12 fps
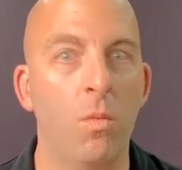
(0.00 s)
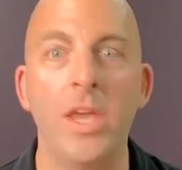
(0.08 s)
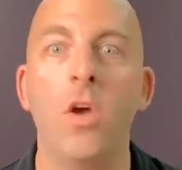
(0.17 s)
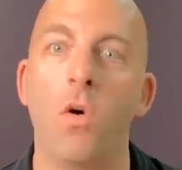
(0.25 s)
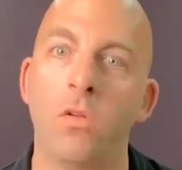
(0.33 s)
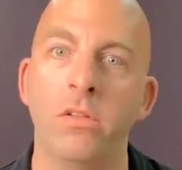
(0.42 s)

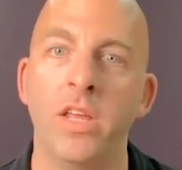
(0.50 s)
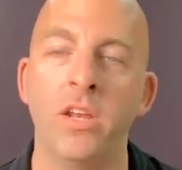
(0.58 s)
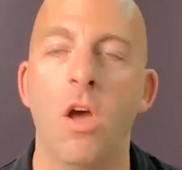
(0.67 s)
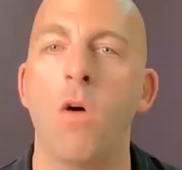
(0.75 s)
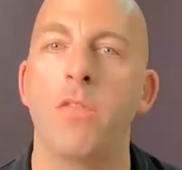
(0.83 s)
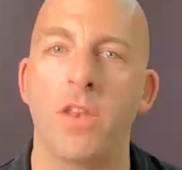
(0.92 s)
We only
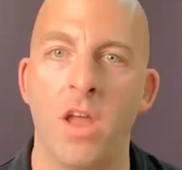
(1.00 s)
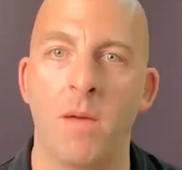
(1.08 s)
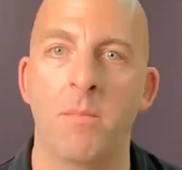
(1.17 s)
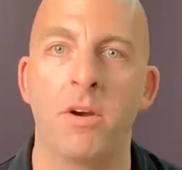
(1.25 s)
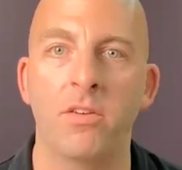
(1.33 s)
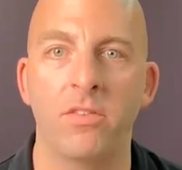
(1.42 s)
know the
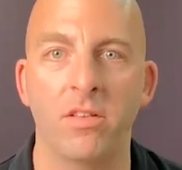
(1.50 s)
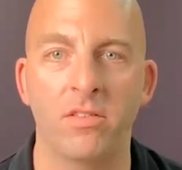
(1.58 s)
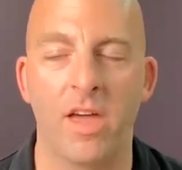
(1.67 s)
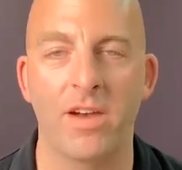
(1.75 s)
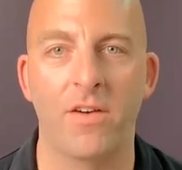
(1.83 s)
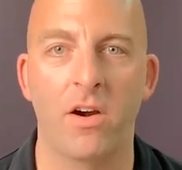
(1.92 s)
numbers
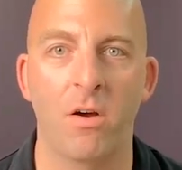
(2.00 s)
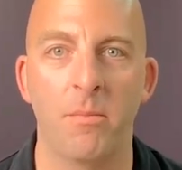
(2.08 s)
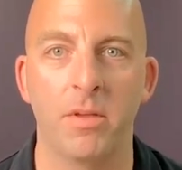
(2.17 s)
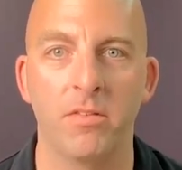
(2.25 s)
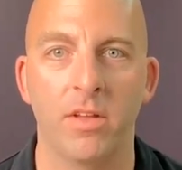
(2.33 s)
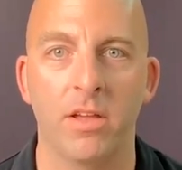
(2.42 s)
inside of our own
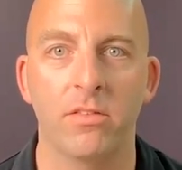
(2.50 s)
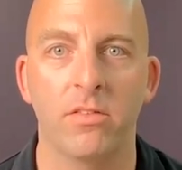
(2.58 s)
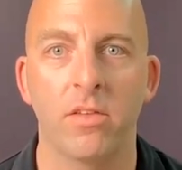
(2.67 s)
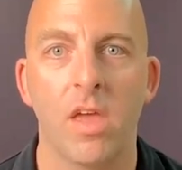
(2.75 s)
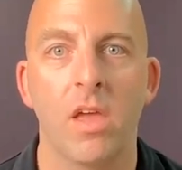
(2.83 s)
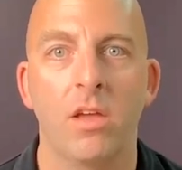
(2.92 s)

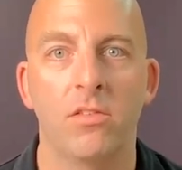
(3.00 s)
business.